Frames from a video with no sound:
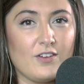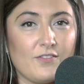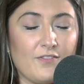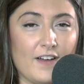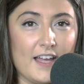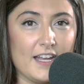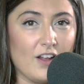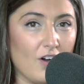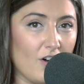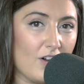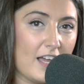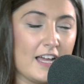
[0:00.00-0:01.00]
You can find
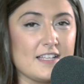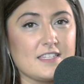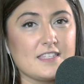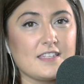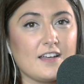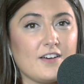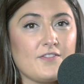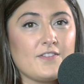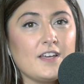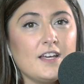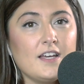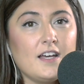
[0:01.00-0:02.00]
all kinds of stuff
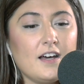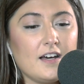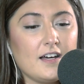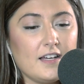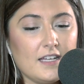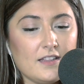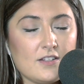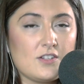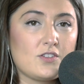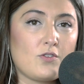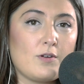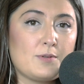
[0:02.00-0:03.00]
in the
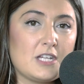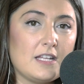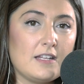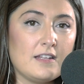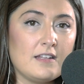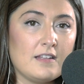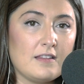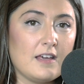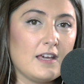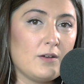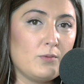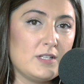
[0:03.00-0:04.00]
description
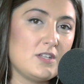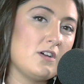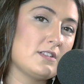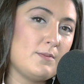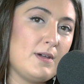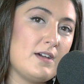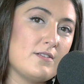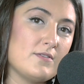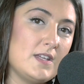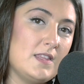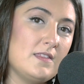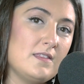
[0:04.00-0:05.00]
that we talked
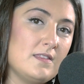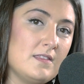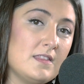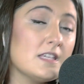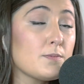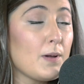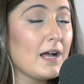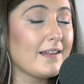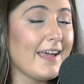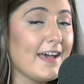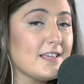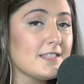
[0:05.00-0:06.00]
about in this
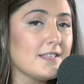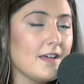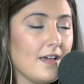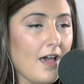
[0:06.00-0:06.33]
podcast.